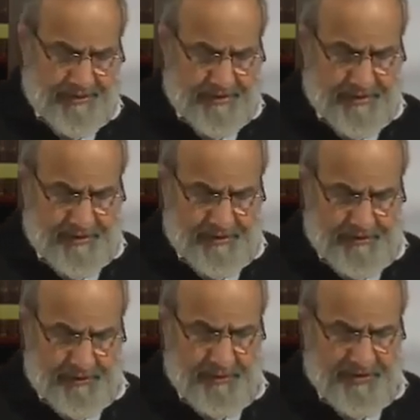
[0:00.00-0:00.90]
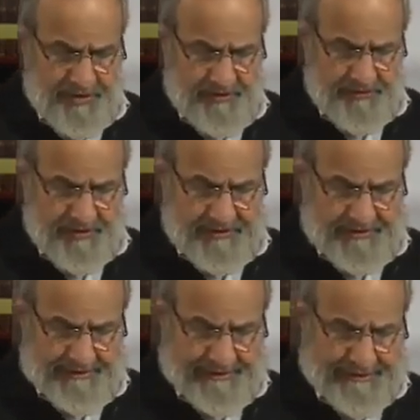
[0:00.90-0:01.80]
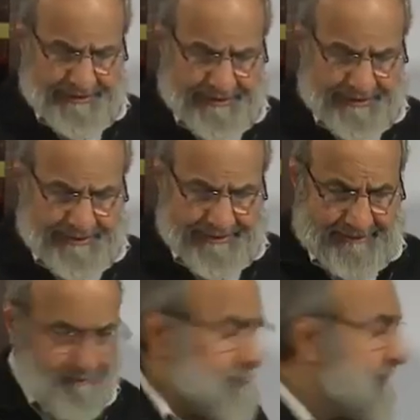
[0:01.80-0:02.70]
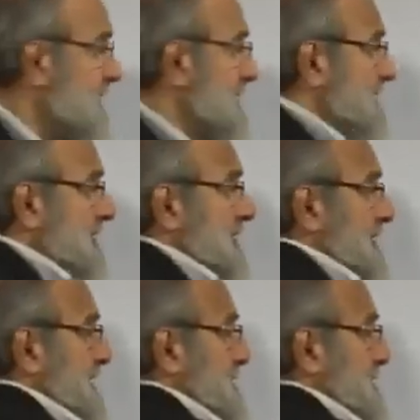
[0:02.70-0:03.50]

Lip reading: the nominative case. And then in the